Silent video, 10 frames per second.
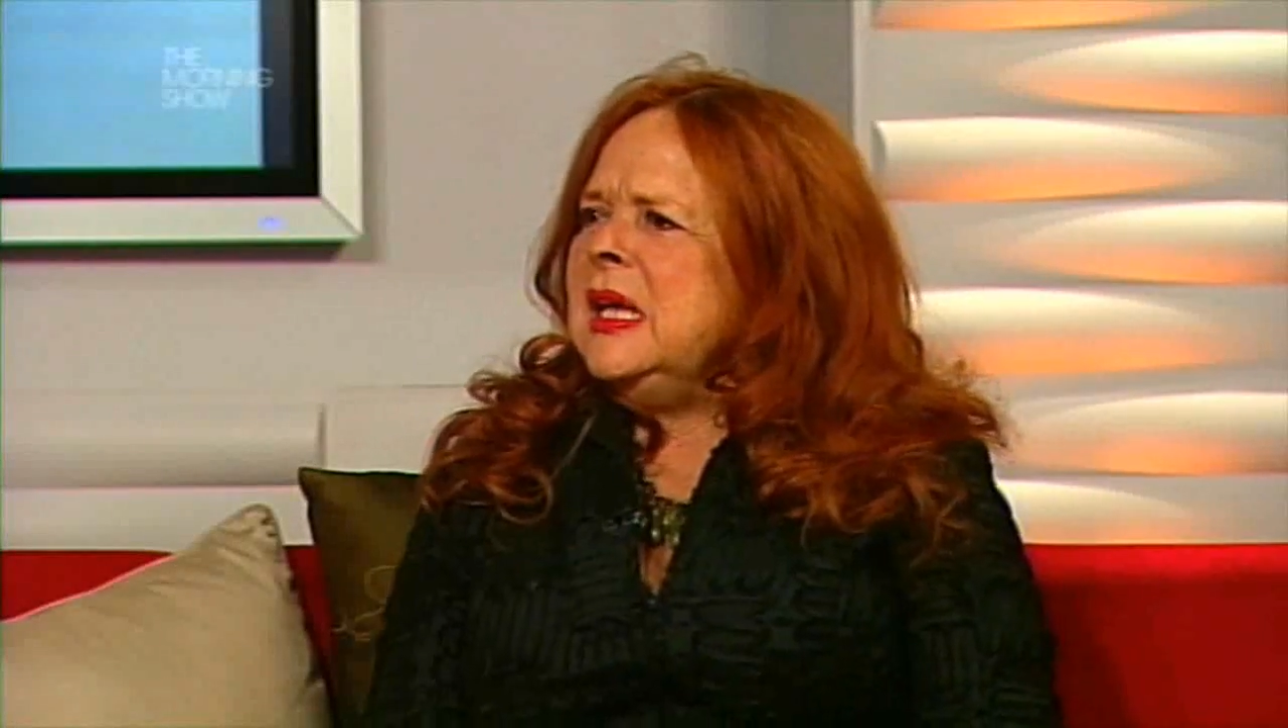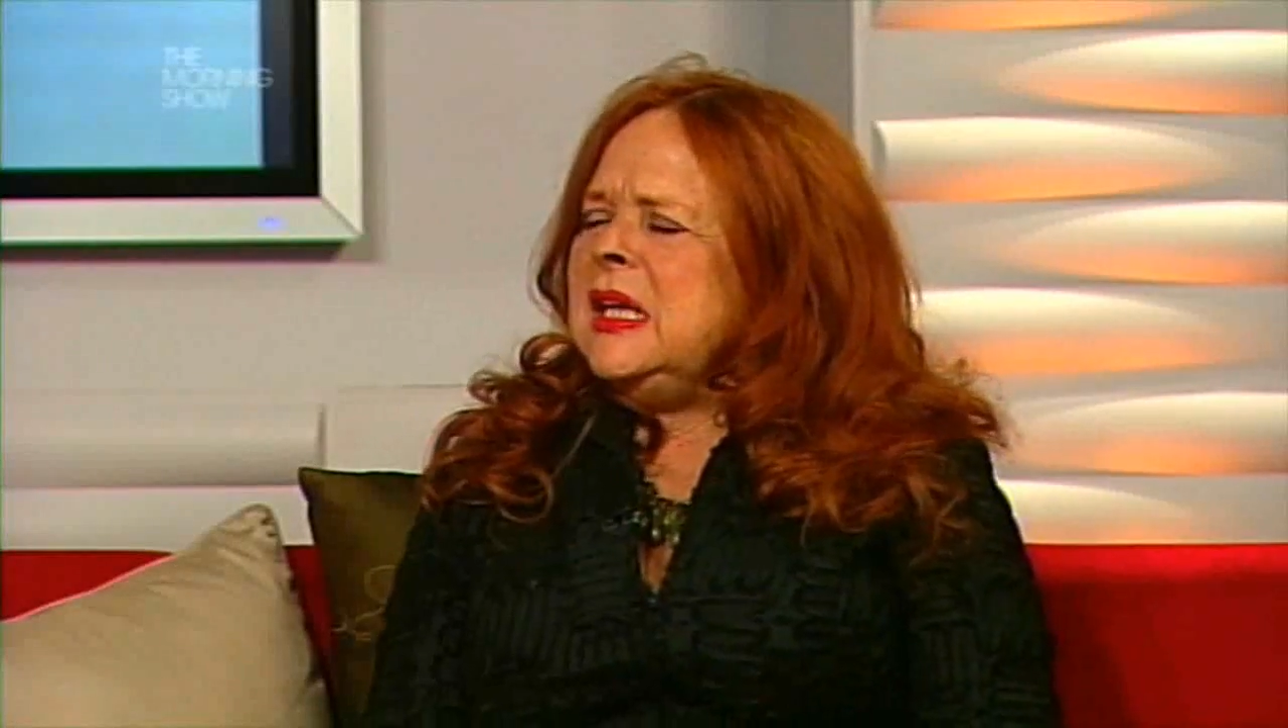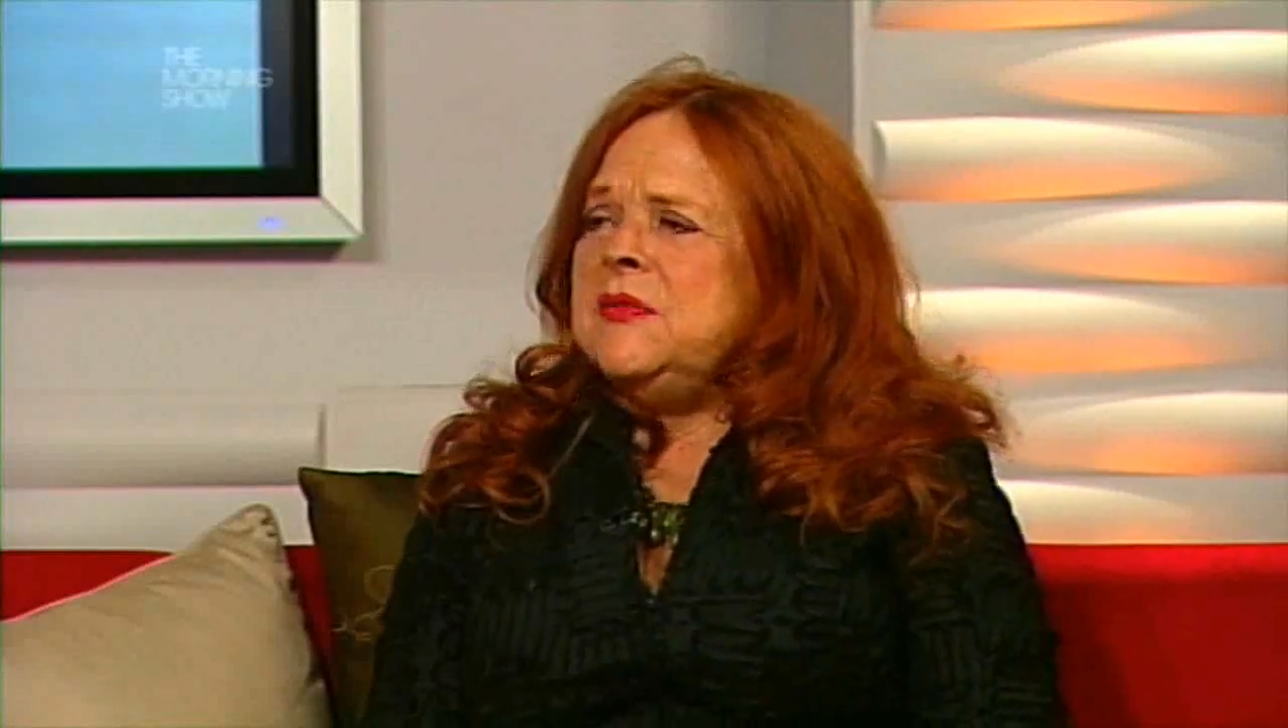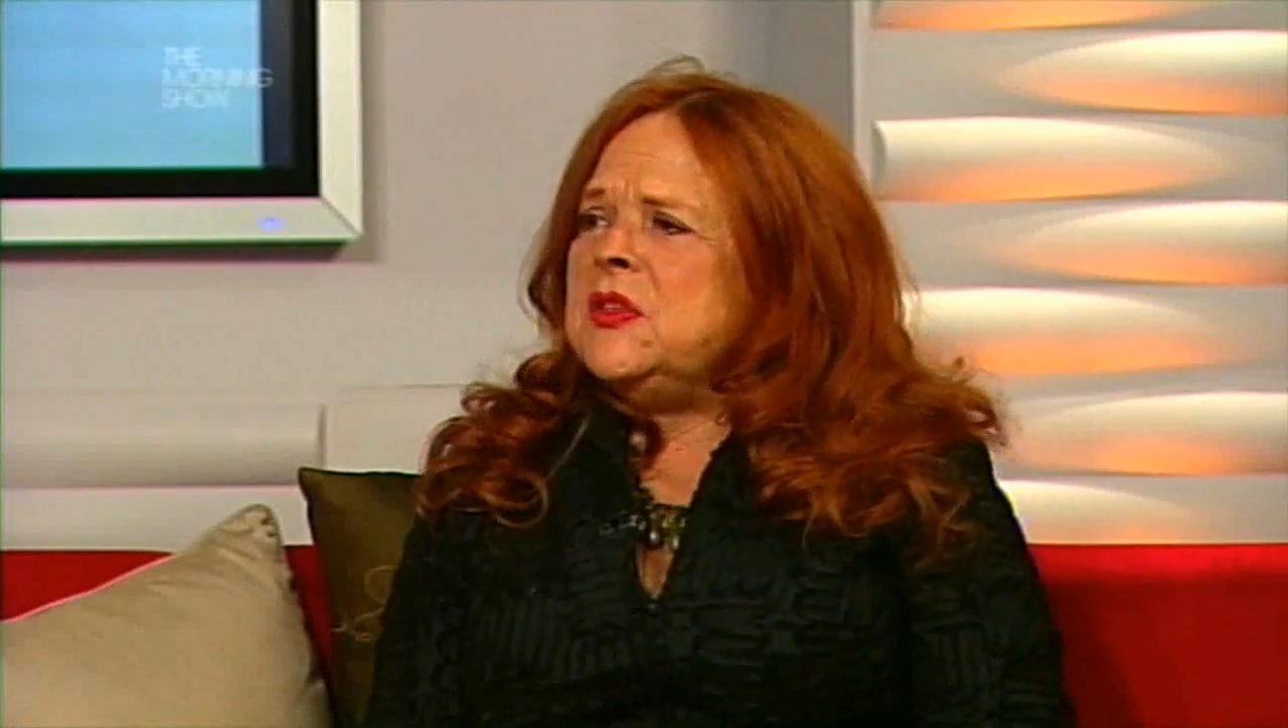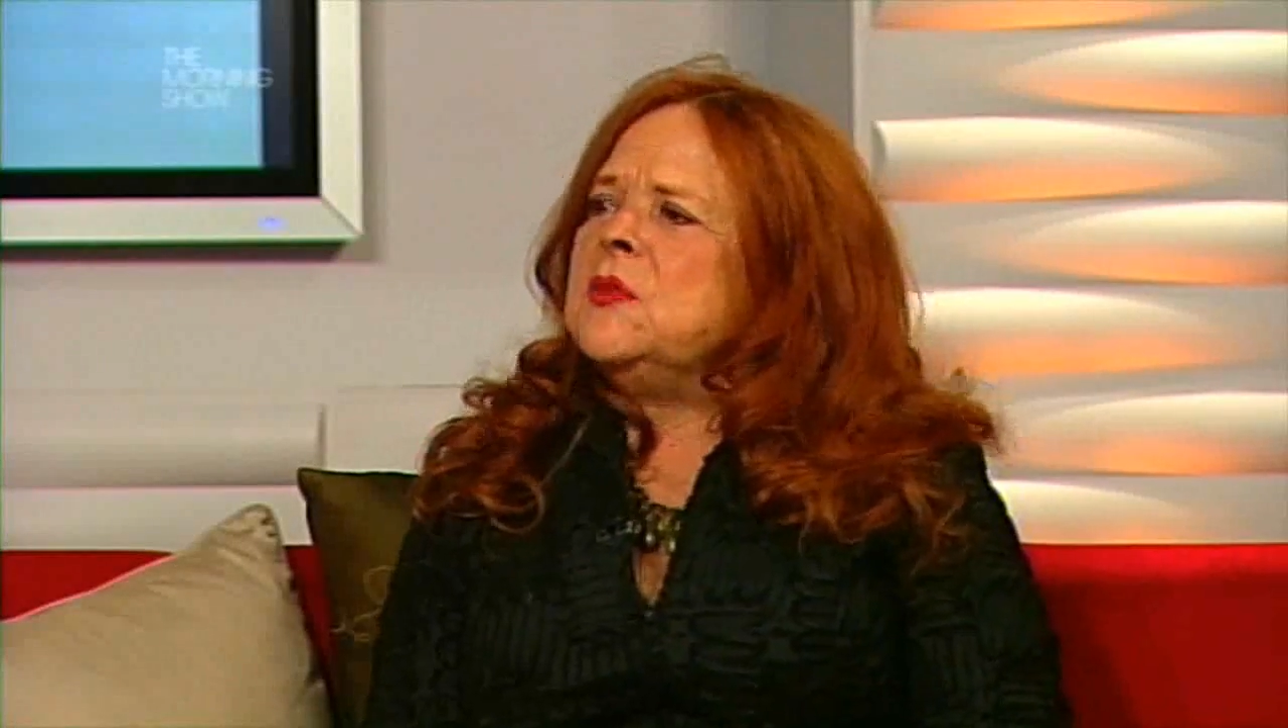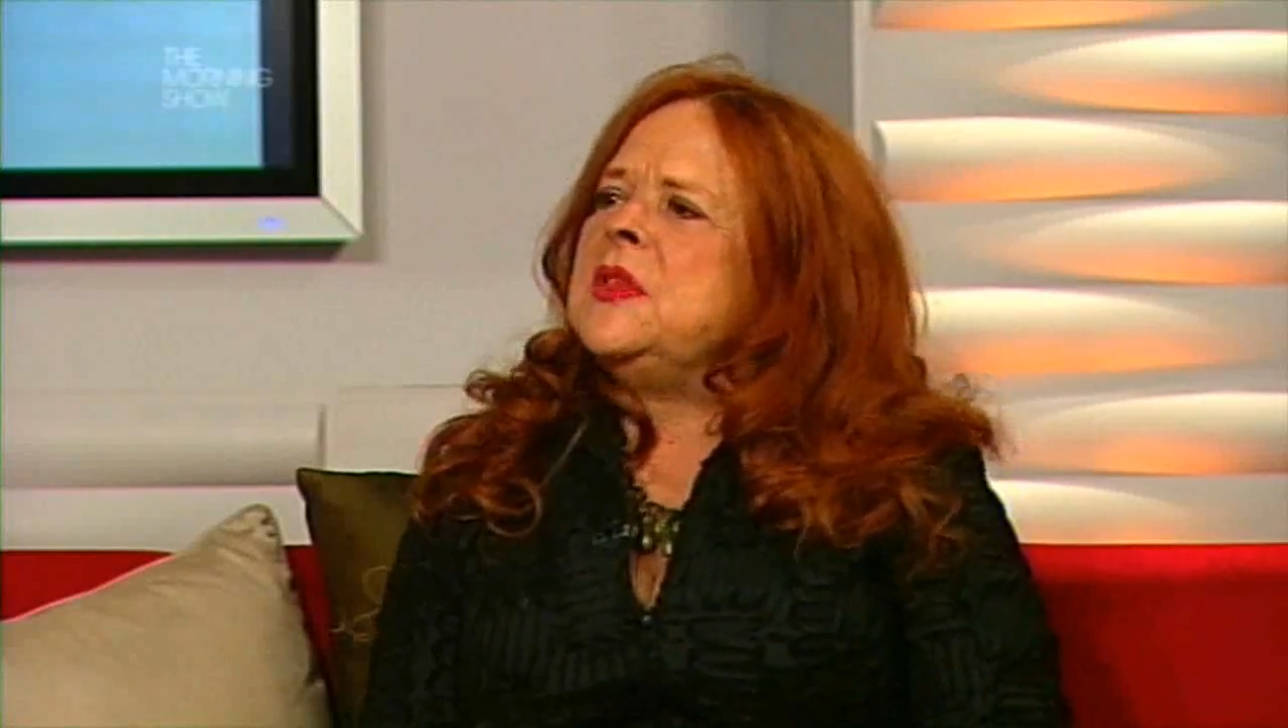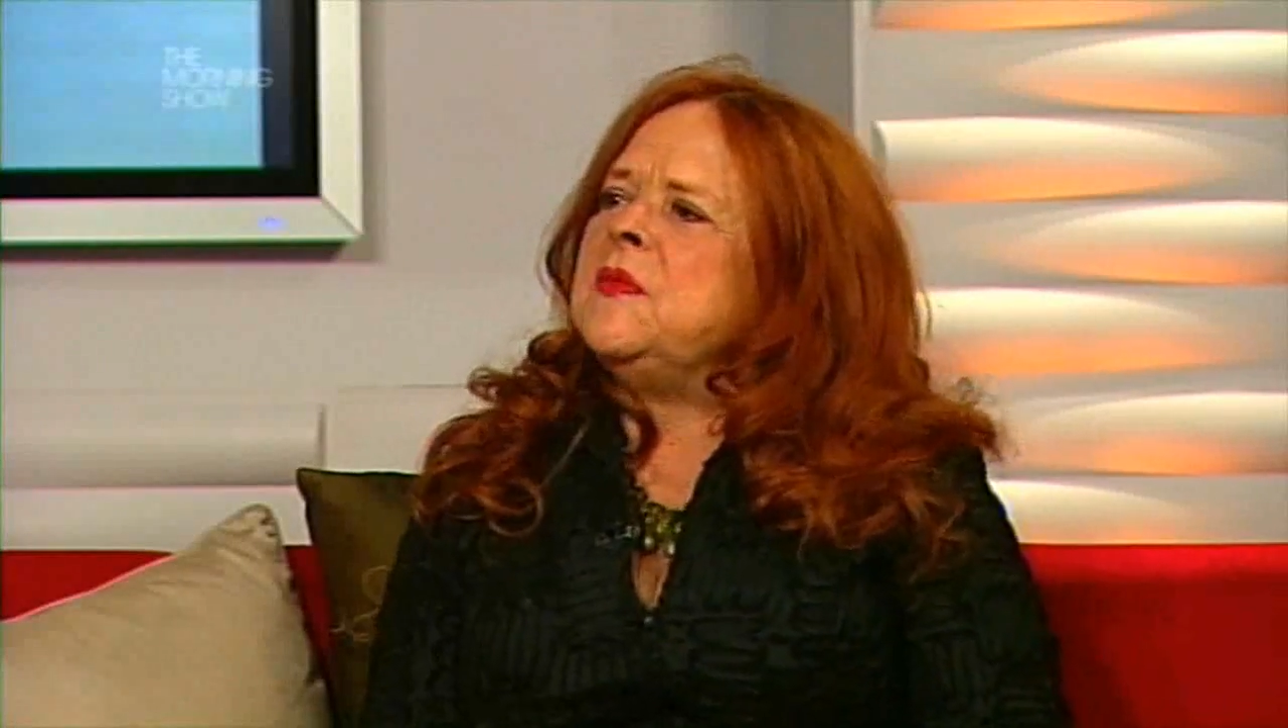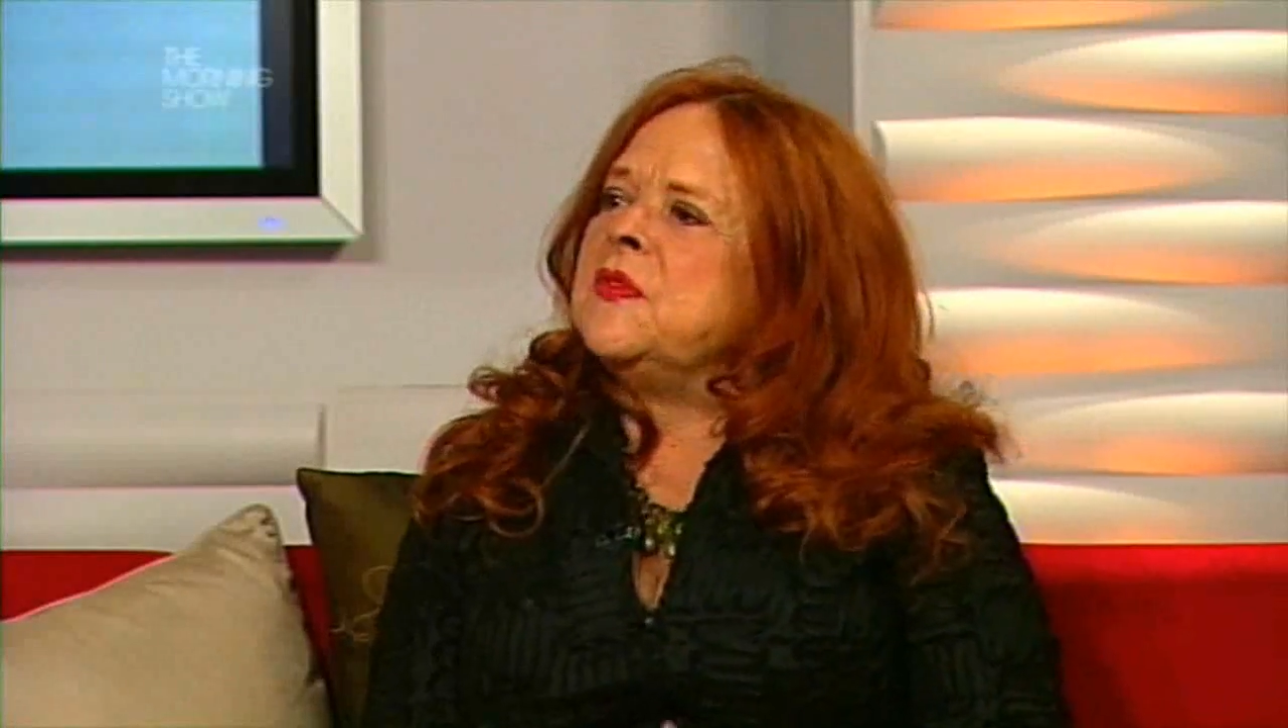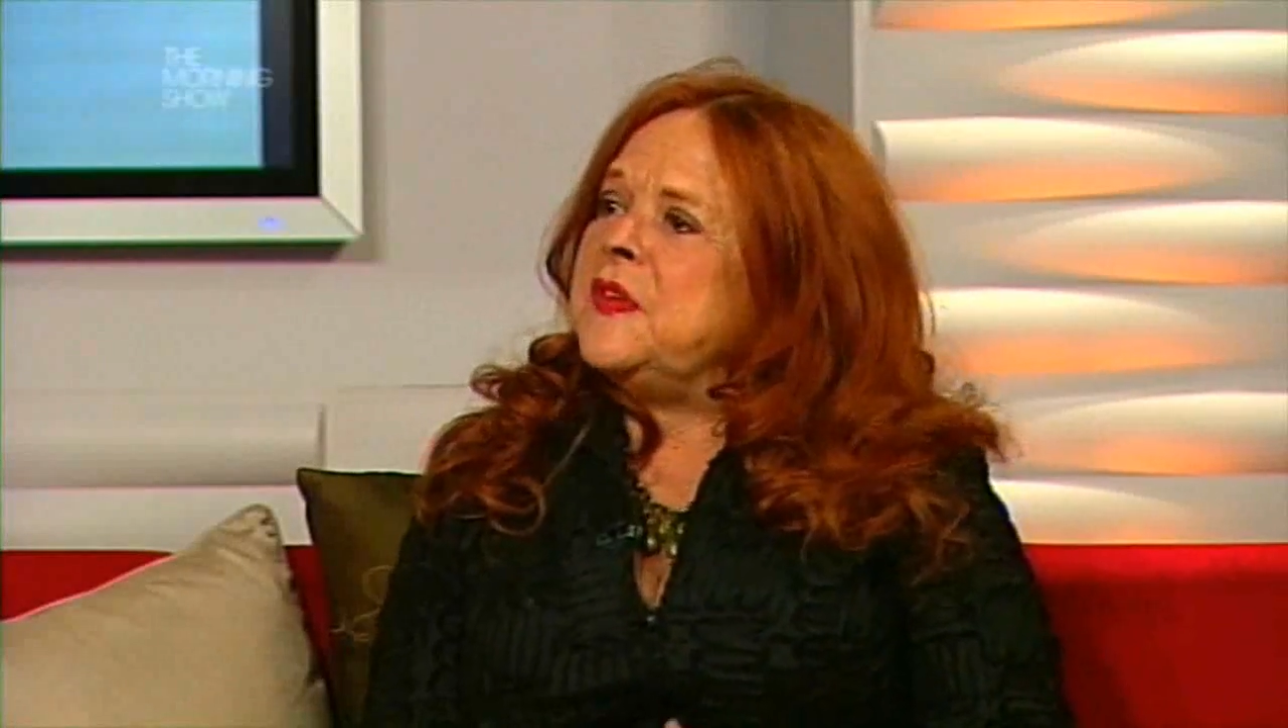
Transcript: even though they were